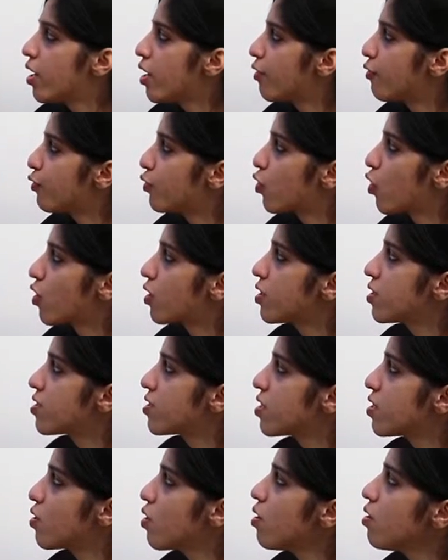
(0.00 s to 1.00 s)
If
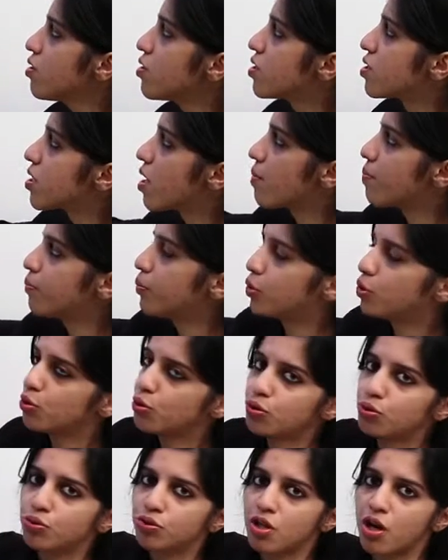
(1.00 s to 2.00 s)
not 0, jump
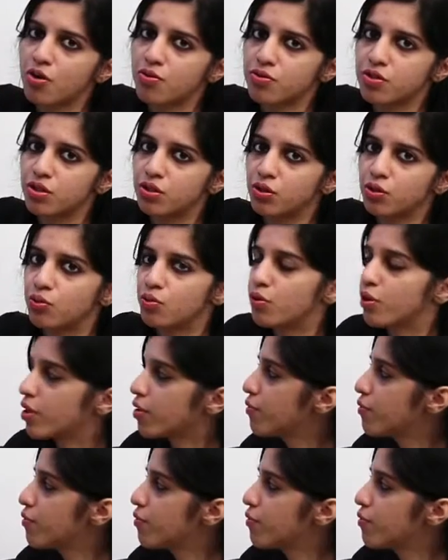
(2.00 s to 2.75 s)
to 2002.